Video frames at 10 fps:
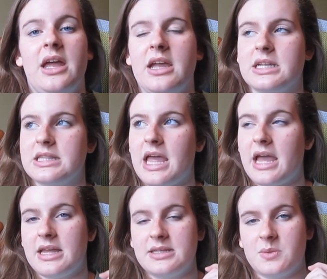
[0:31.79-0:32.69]
and
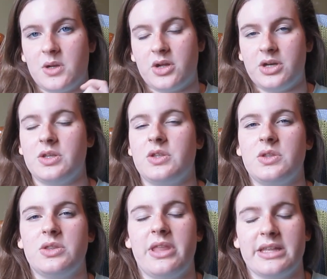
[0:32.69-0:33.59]
that is where
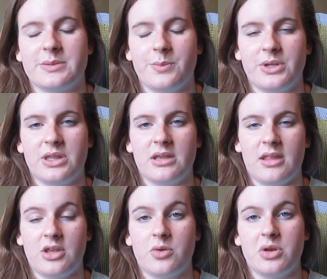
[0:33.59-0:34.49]
that's one thing
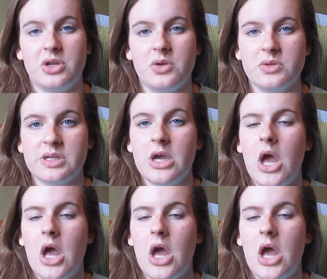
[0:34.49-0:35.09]
that you can use.